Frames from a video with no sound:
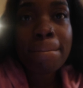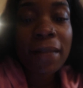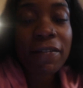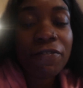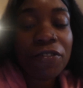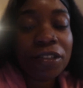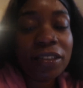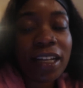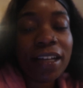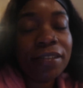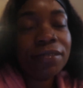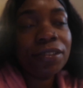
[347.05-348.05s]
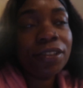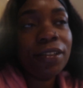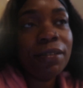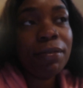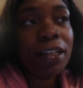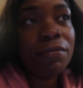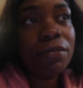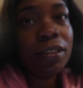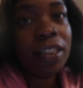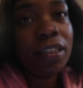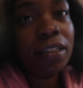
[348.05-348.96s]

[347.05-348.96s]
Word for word: I'm full now, so I probably won't eat